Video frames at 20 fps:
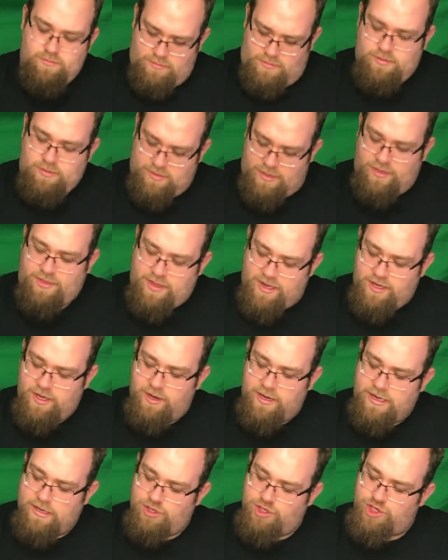The thing
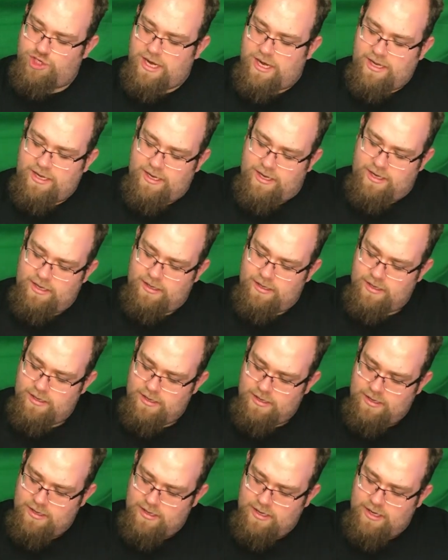you're shaking
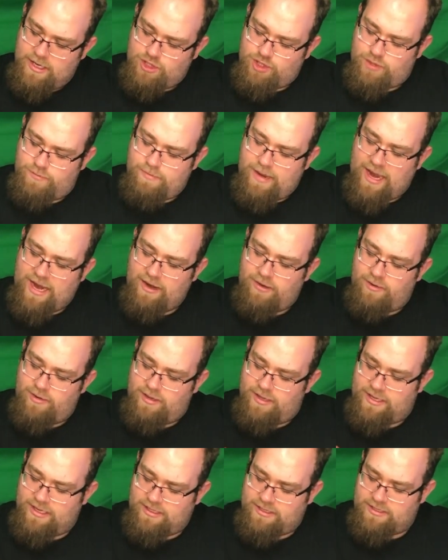is your mag
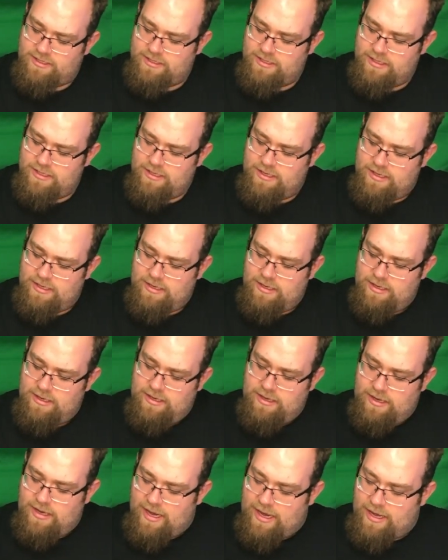release
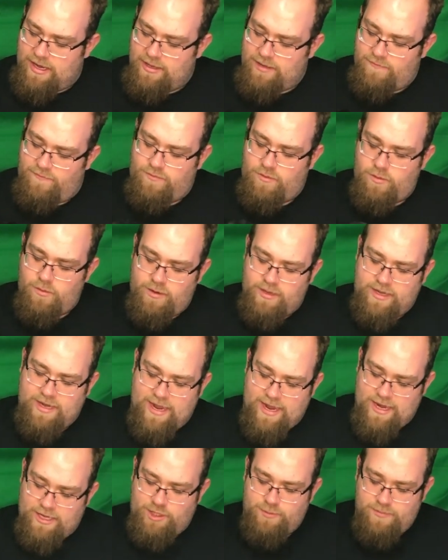and the forward
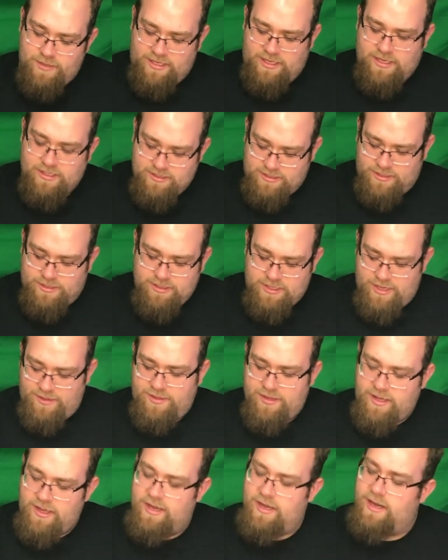catch because there's
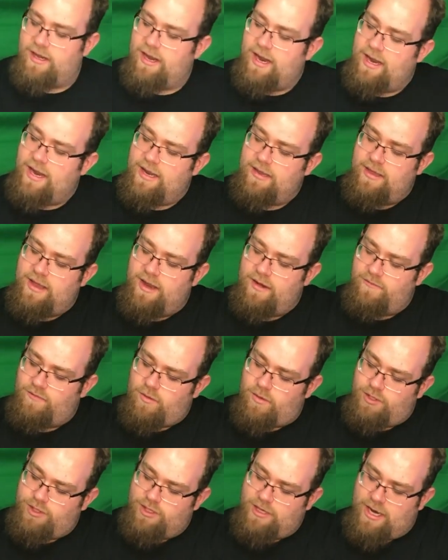nothing in it. And then, of
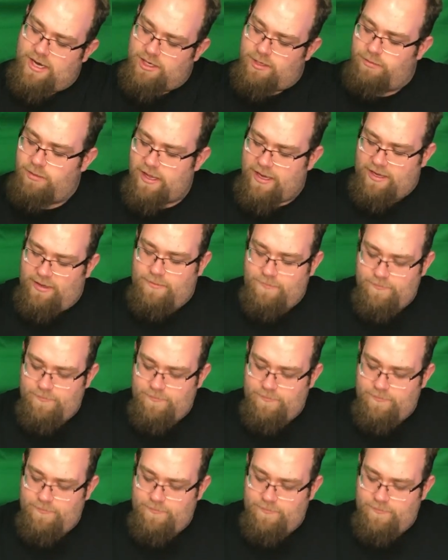course, you got your plate.